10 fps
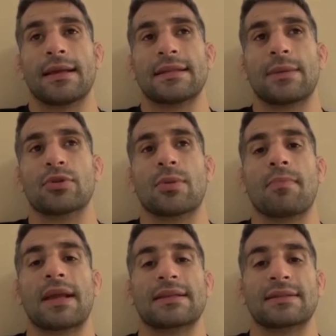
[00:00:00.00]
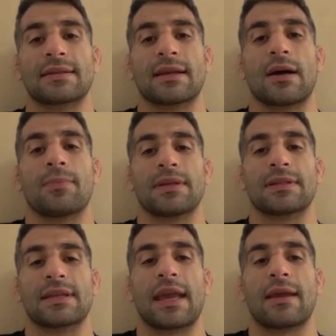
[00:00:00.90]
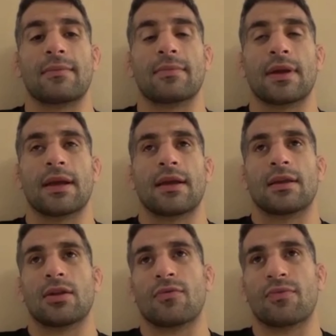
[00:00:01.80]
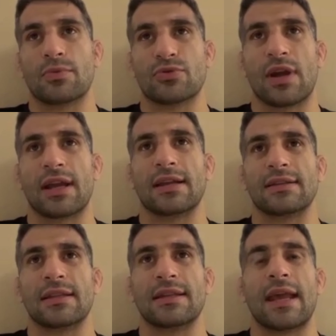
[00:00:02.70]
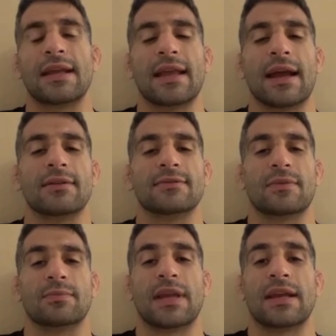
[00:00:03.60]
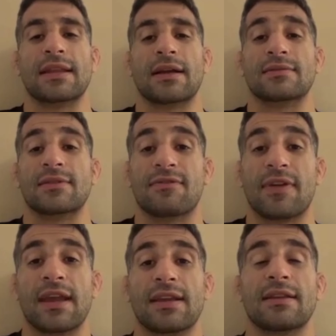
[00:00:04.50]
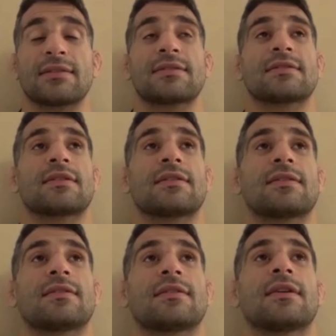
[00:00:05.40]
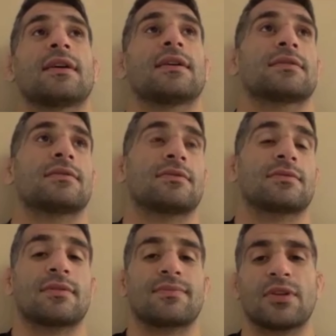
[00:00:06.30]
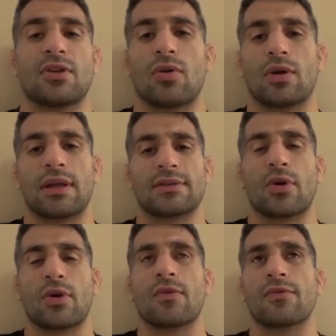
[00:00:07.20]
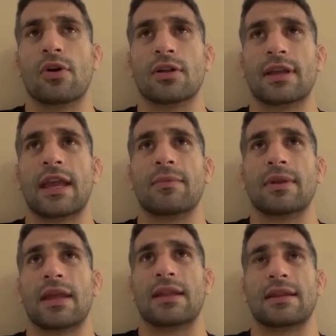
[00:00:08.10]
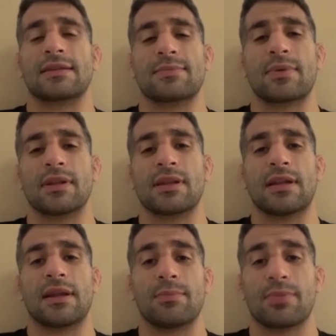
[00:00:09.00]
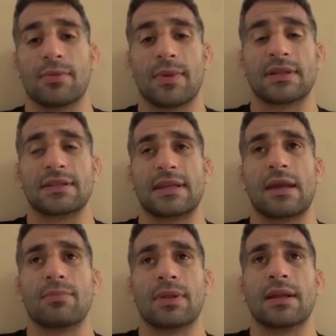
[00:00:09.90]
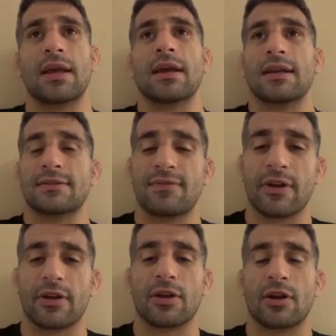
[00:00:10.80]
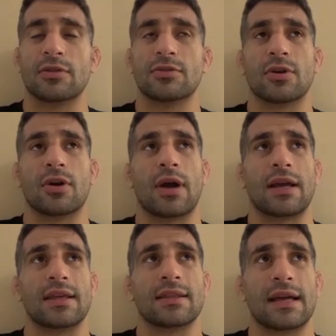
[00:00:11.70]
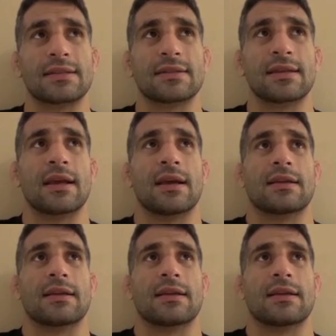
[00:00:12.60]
he's able to mix up his game, from striking to takedowns, from takedowns to feints to his overall game and his ability to implement his game plan. It's very good. So I think that's